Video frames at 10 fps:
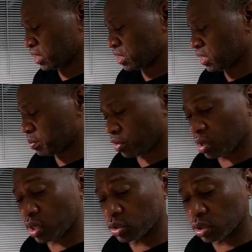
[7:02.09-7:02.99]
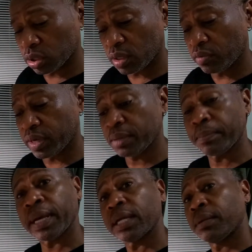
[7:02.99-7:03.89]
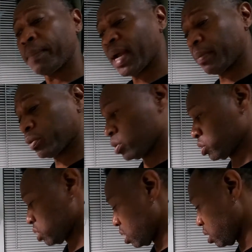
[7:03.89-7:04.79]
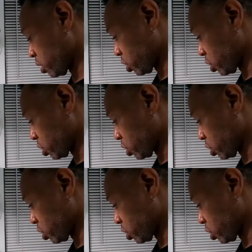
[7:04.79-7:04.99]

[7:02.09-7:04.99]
simmer until the red bell peppers are